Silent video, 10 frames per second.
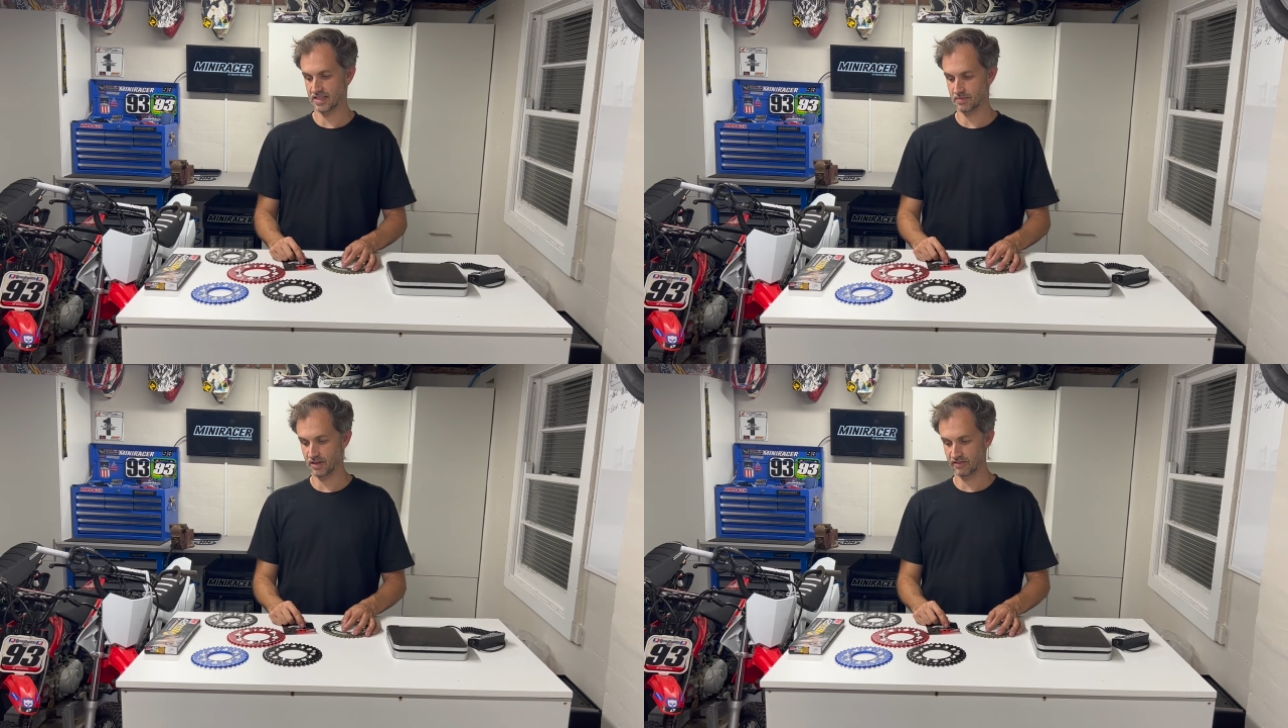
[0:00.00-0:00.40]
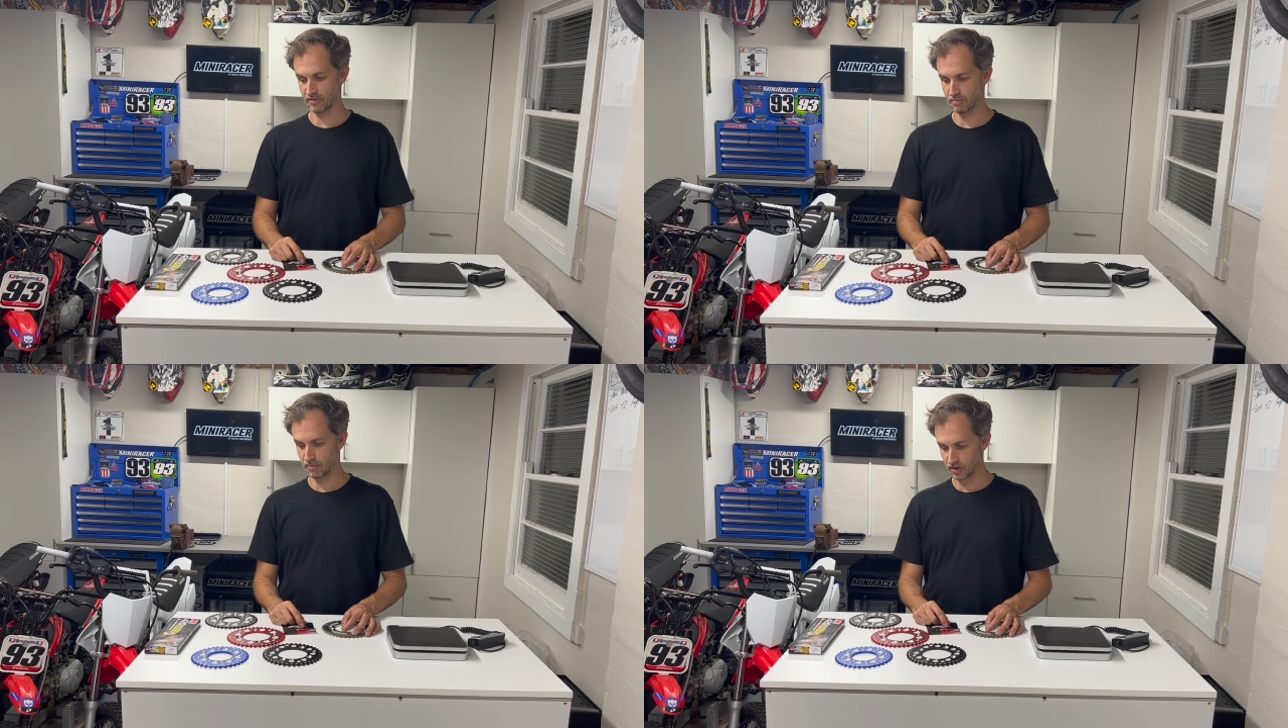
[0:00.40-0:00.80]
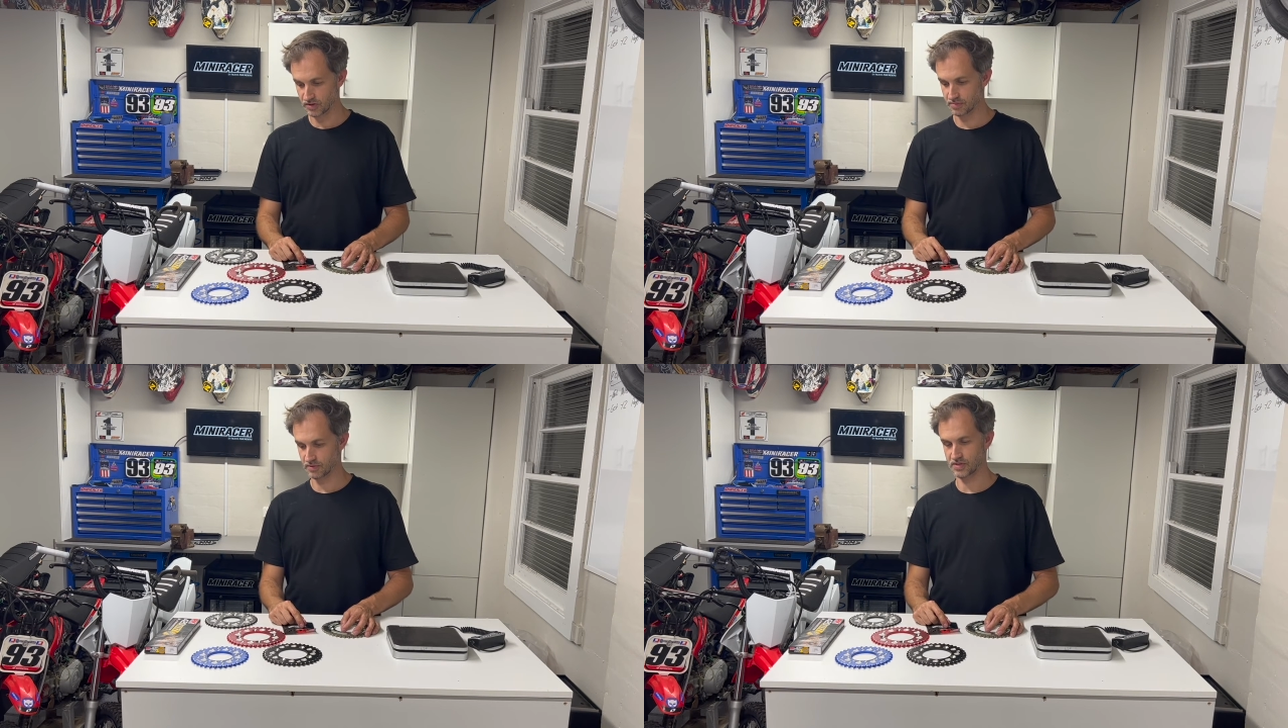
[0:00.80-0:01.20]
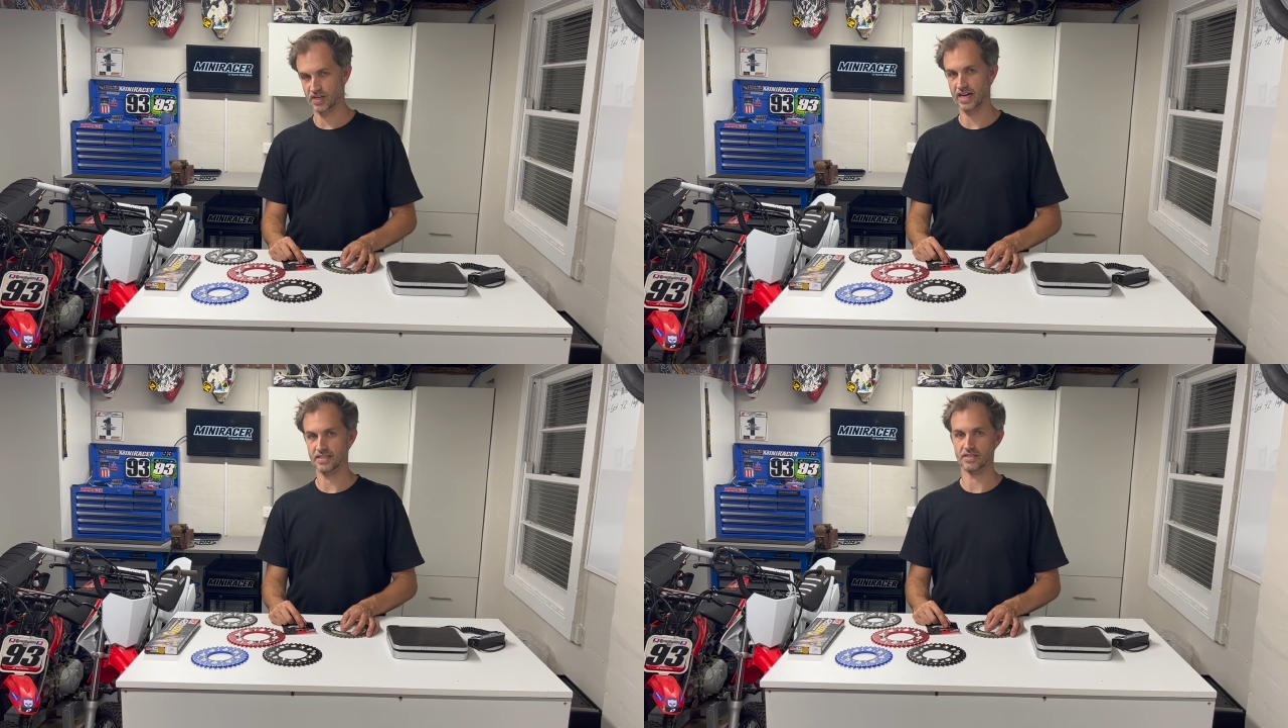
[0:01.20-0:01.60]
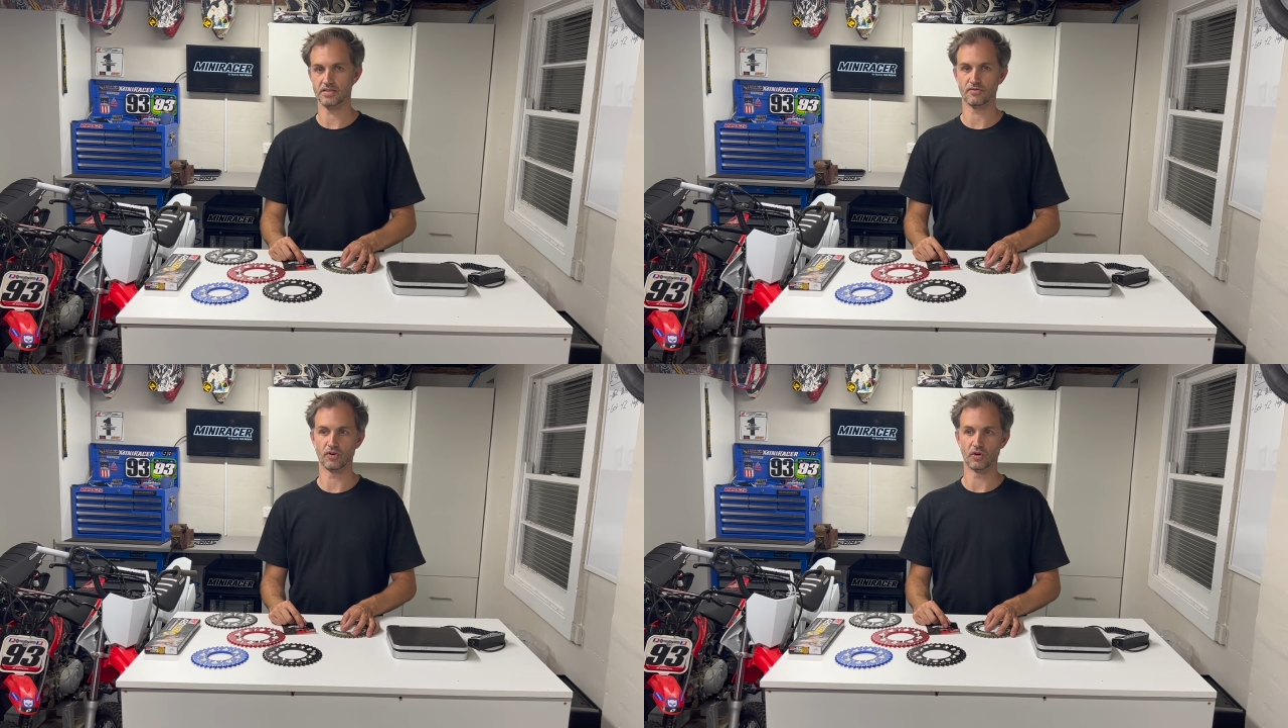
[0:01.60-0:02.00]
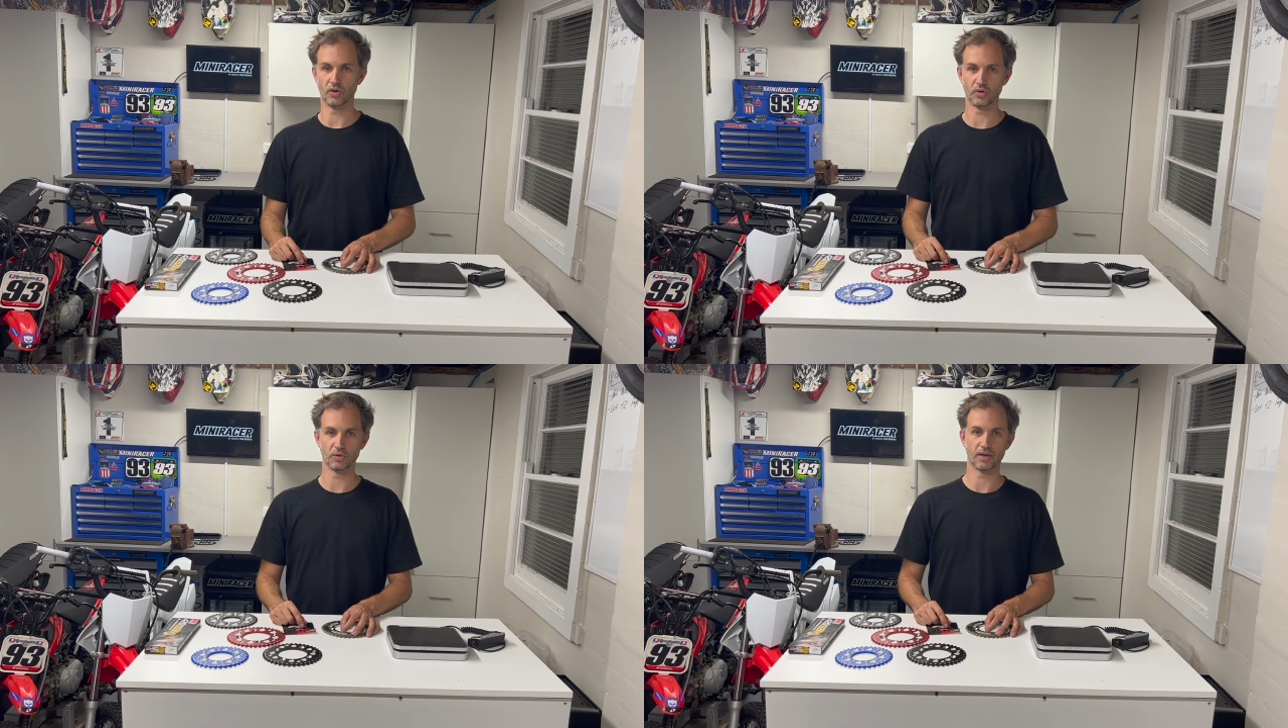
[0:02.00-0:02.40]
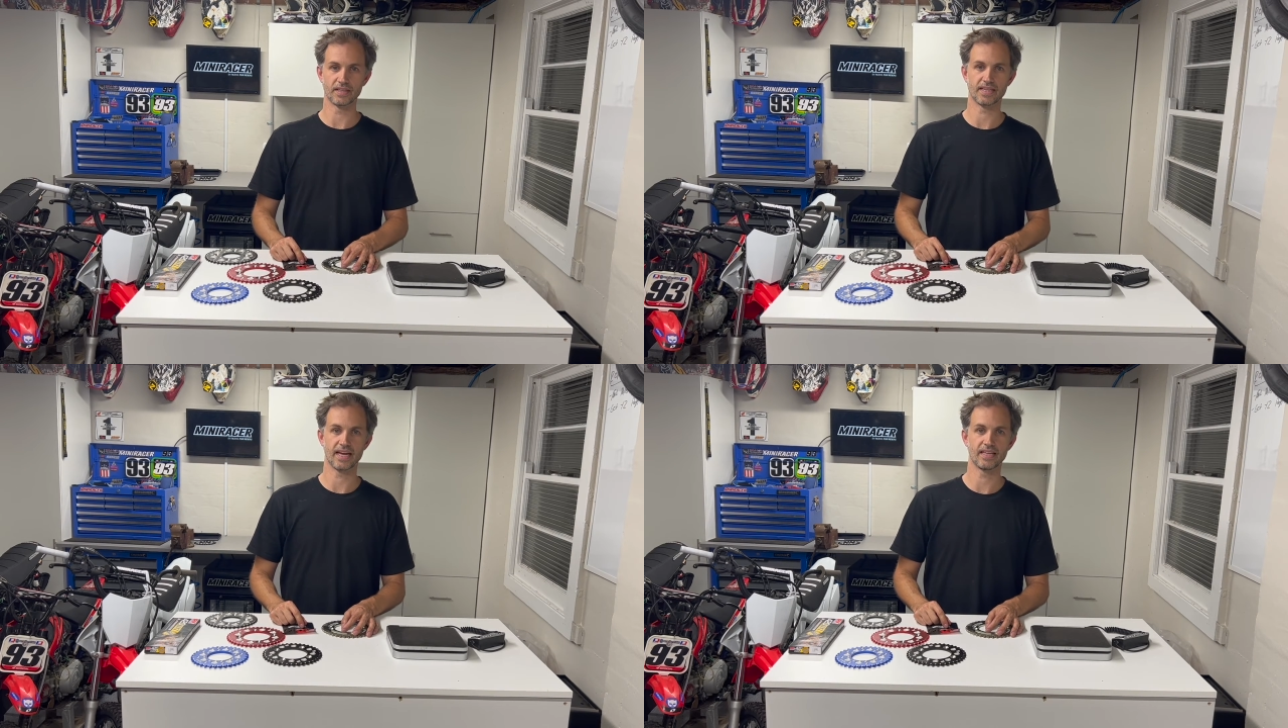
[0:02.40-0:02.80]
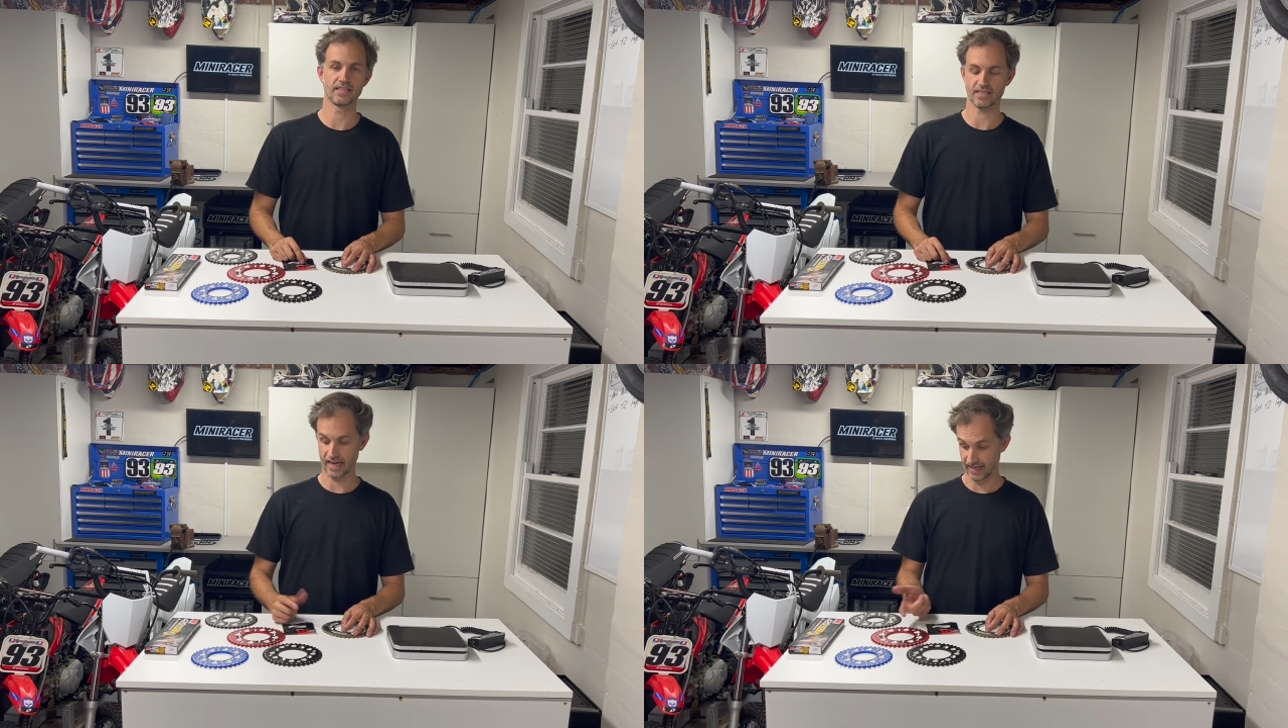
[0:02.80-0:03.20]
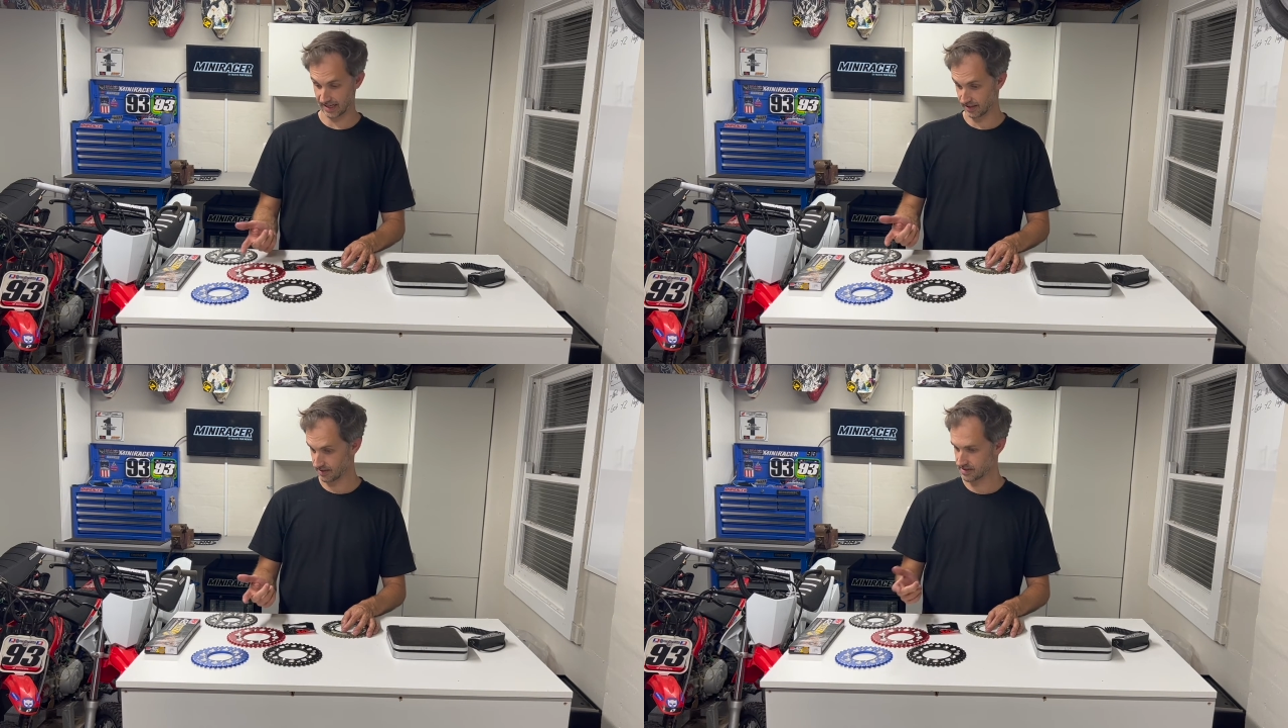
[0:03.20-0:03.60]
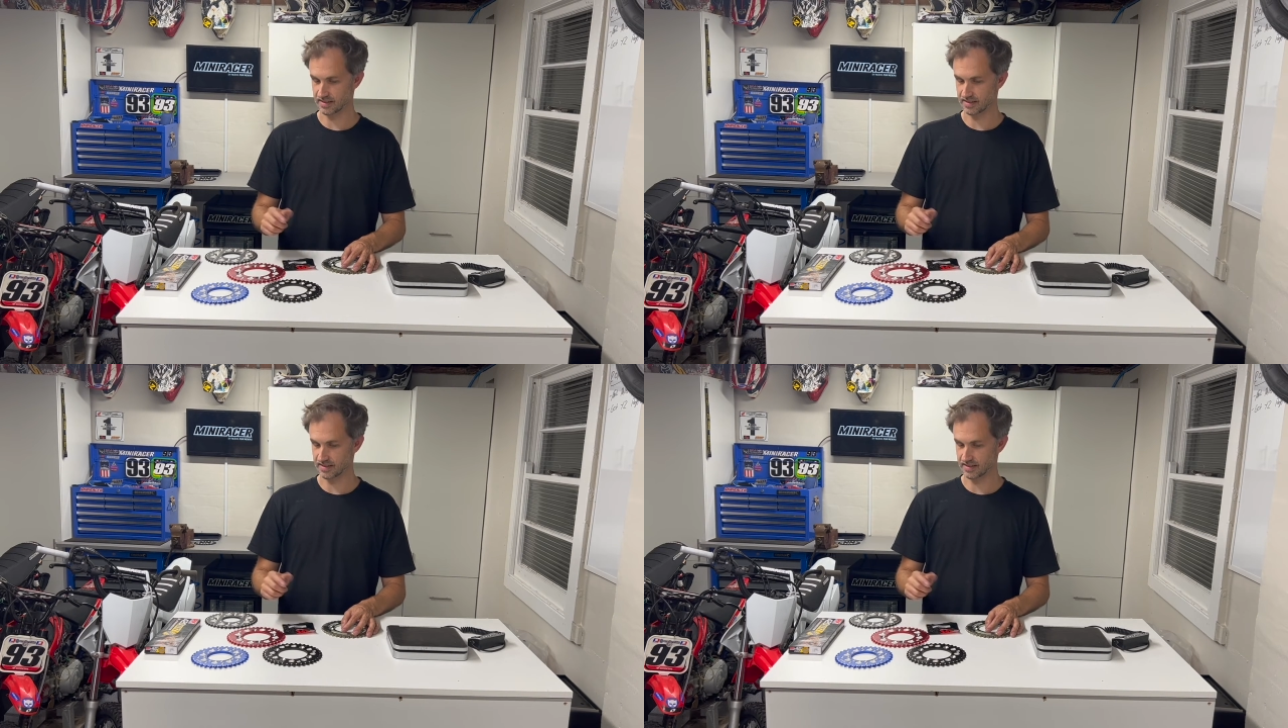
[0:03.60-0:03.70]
we offer multiple sizes for all the 110s and colours,